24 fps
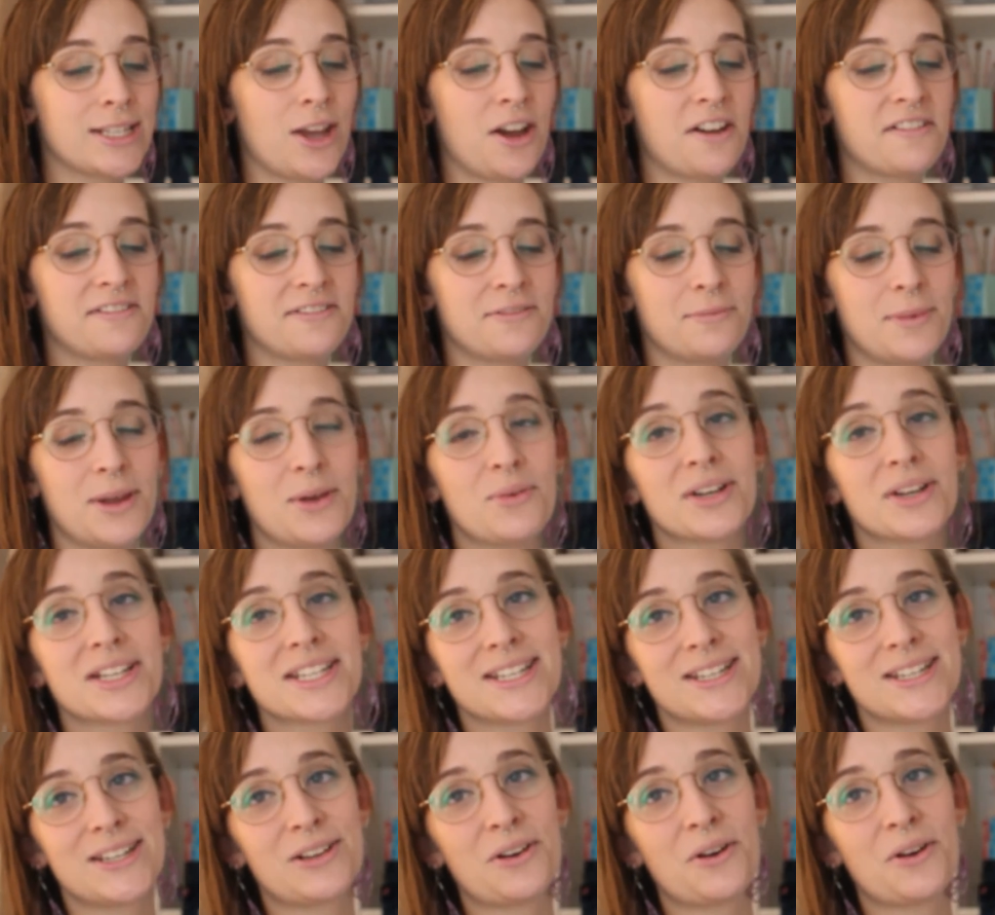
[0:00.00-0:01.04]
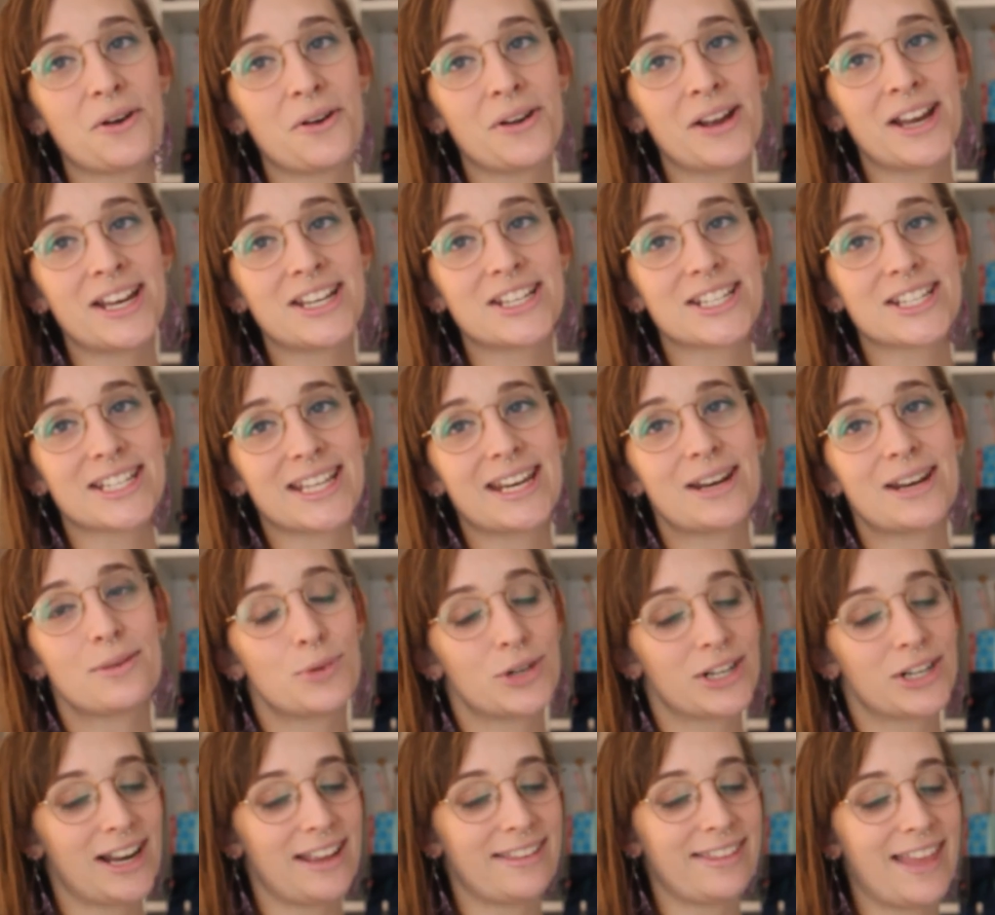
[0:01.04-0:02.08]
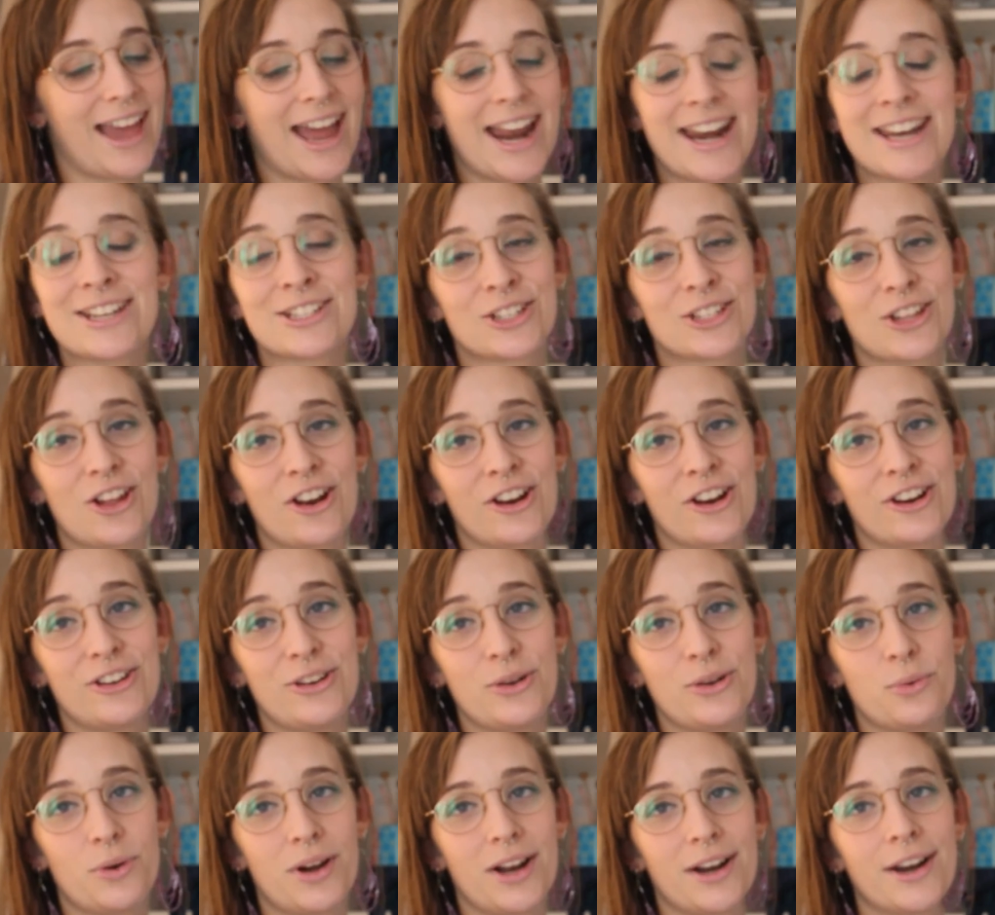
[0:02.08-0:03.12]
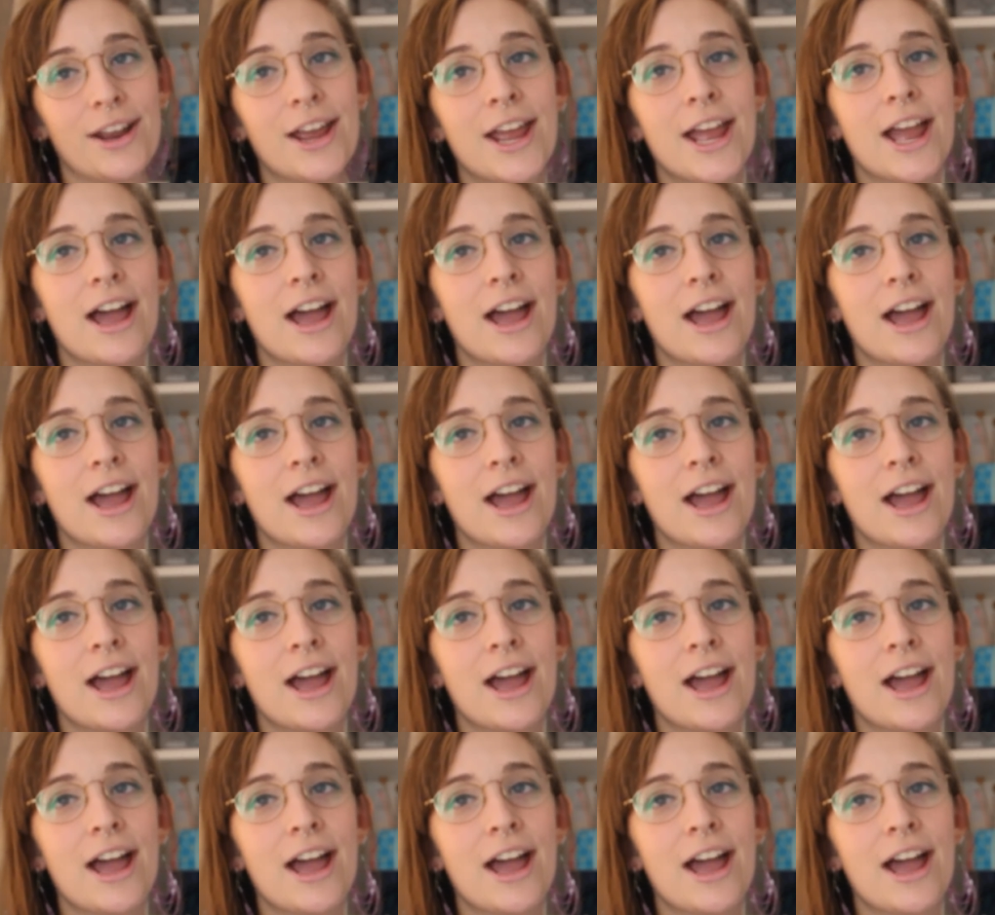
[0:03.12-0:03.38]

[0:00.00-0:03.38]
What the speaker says: Half of me wanted to go and just get a book like that and start a new one,